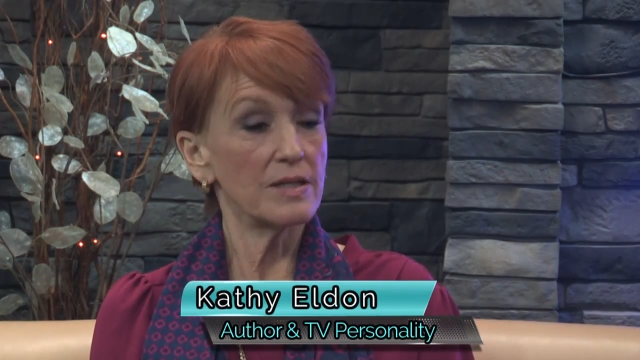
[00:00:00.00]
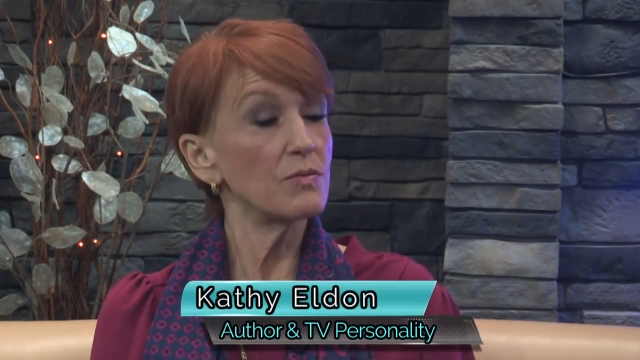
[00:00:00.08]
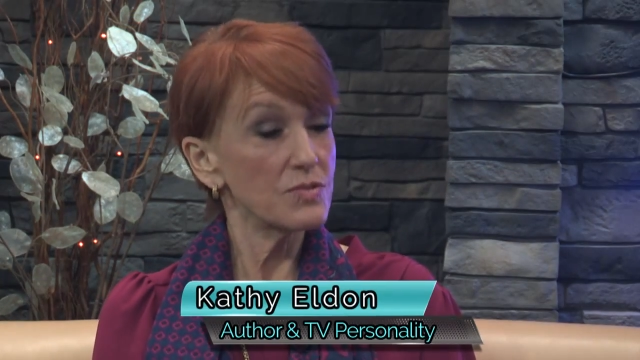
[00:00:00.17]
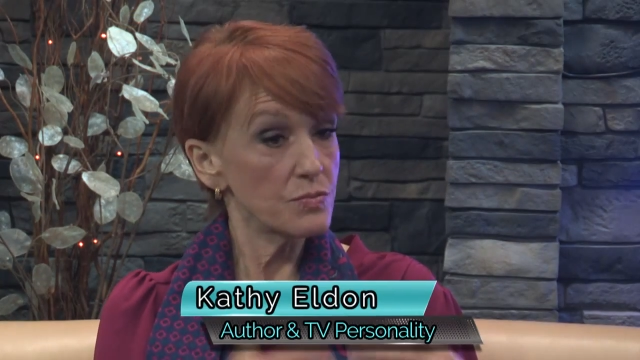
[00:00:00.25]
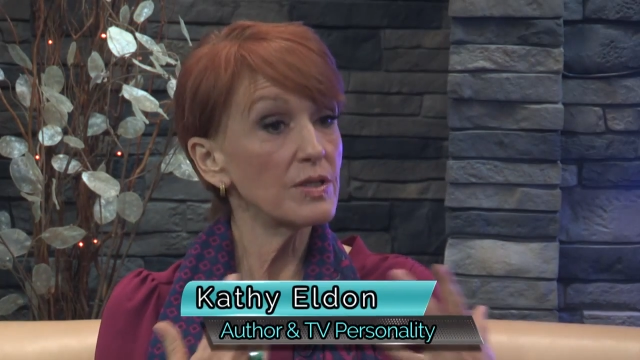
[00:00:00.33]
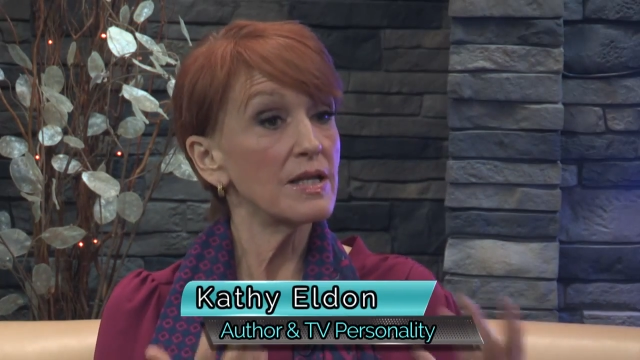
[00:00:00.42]
And it
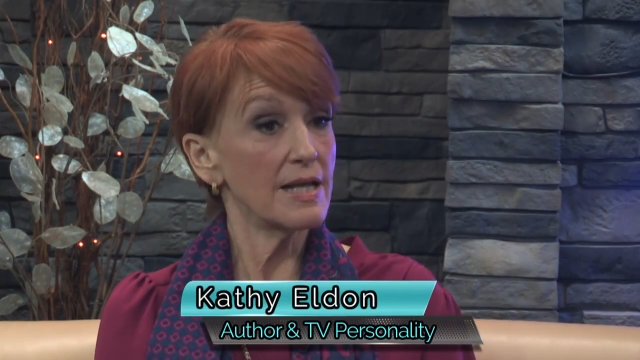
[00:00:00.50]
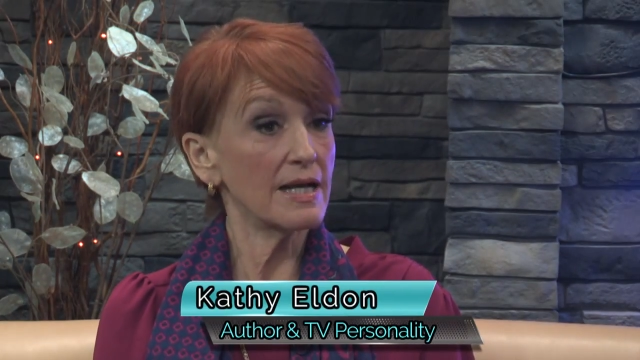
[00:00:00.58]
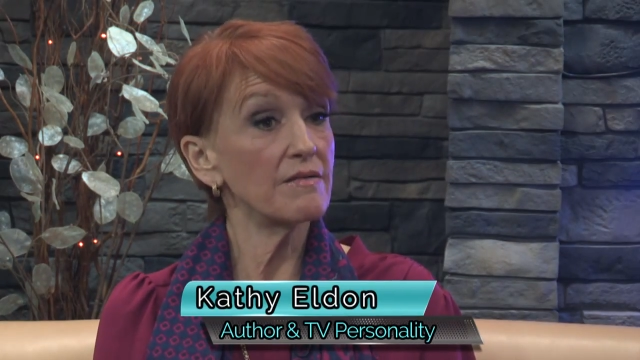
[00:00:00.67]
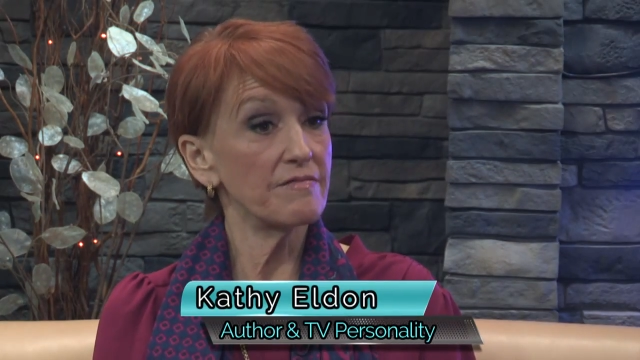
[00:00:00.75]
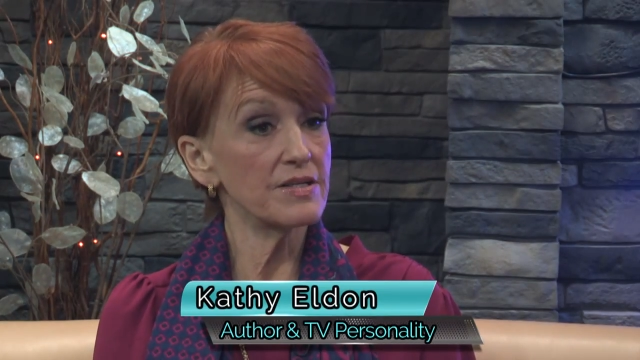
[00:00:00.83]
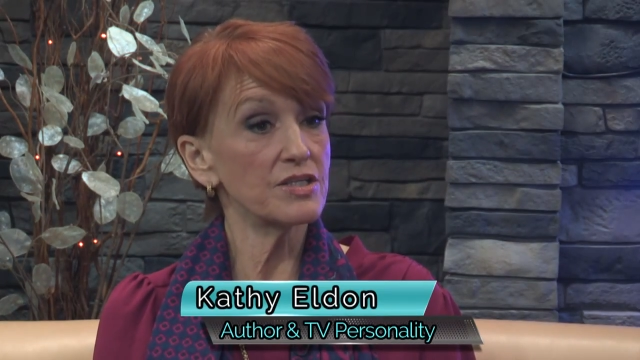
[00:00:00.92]
was really like
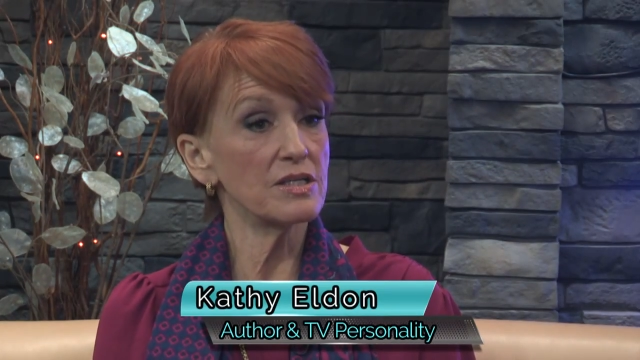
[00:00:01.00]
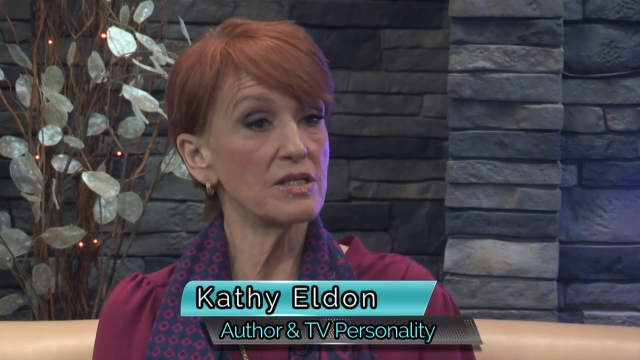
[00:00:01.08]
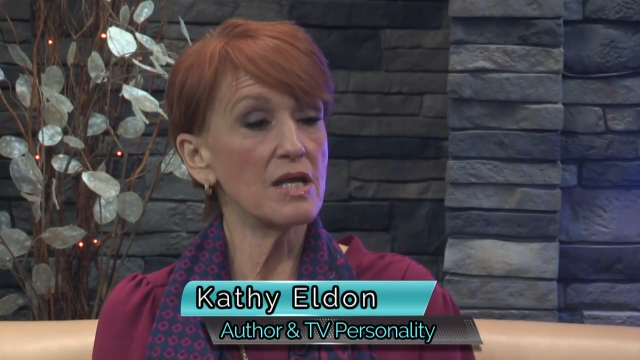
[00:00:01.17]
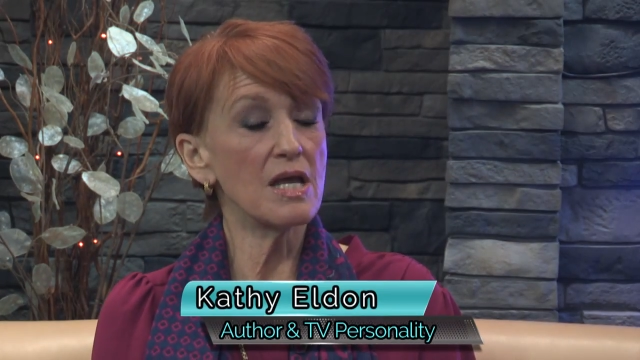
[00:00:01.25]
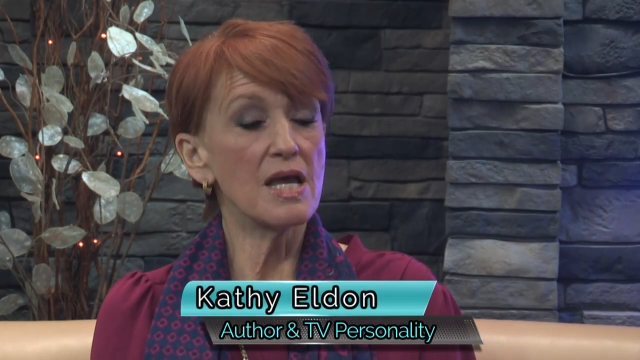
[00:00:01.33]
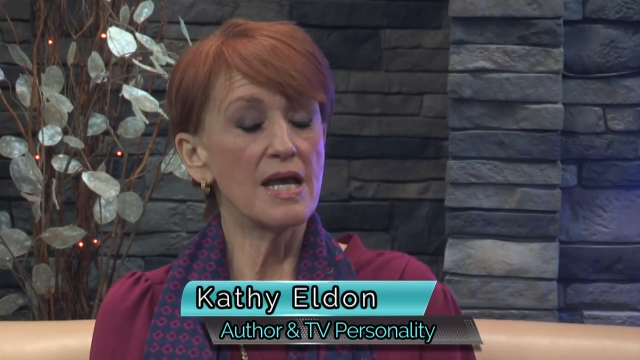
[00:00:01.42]
a vision.
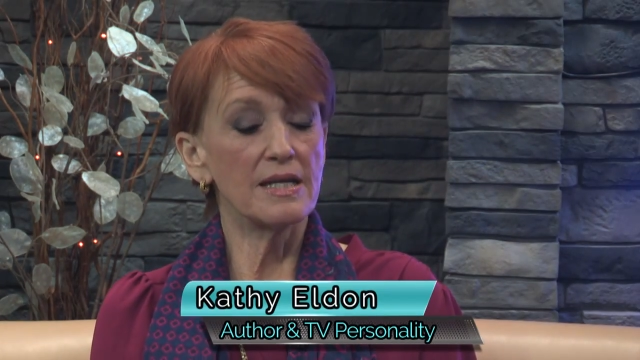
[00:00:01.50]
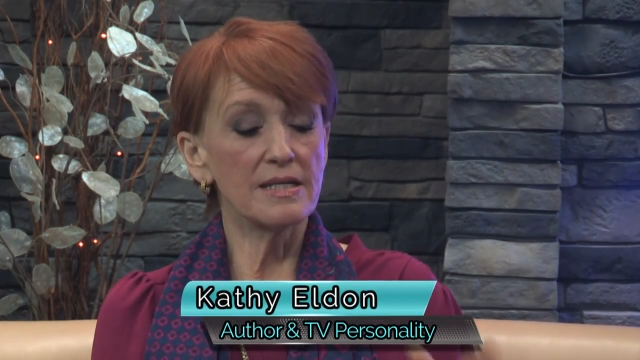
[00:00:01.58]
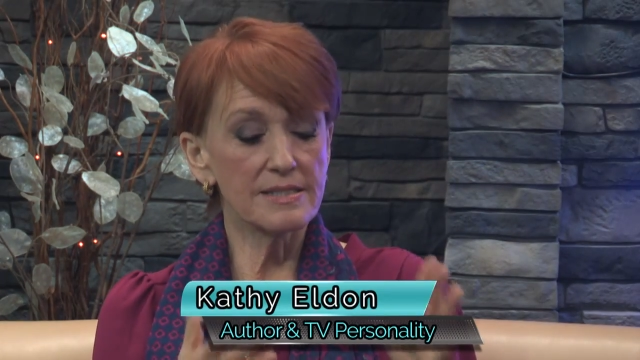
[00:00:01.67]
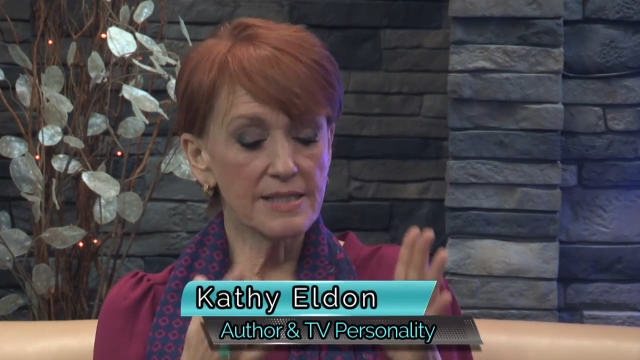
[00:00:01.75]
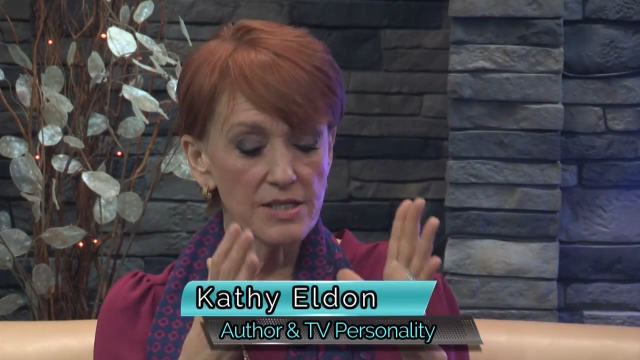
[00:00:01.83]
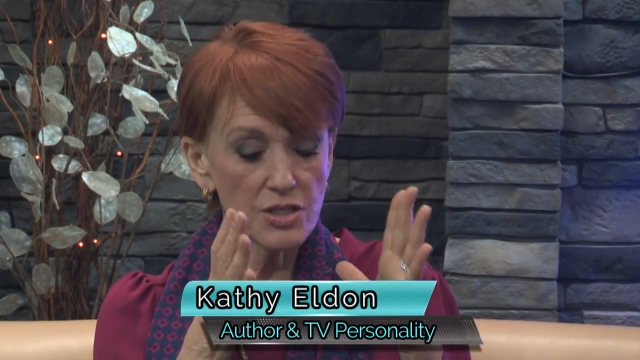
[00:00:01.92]
And it
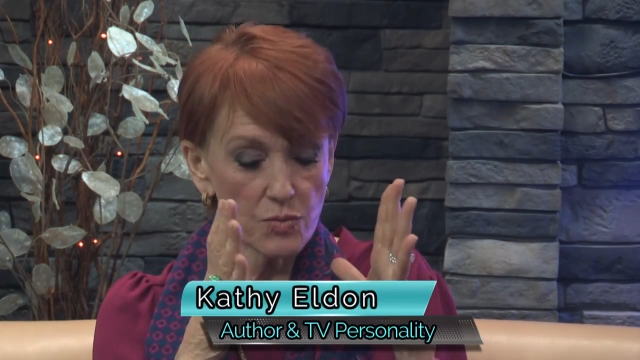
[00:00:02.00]
said,